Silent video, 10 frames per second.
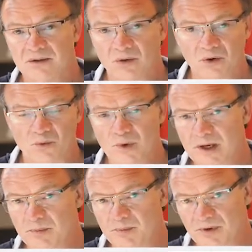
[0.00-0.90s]
or a
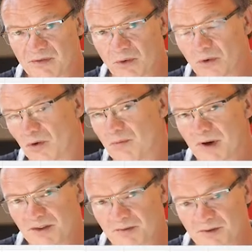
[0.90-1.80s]
week before, or a
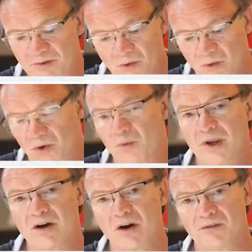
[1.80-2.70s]
month before, or a
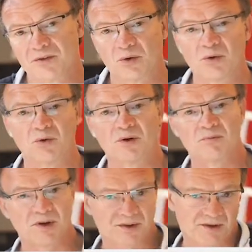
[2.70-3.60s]
week after, or a
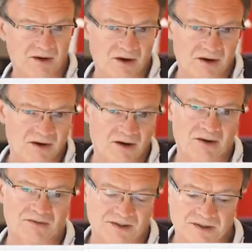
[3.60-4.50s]
month
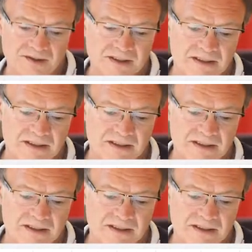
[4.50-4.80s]
after.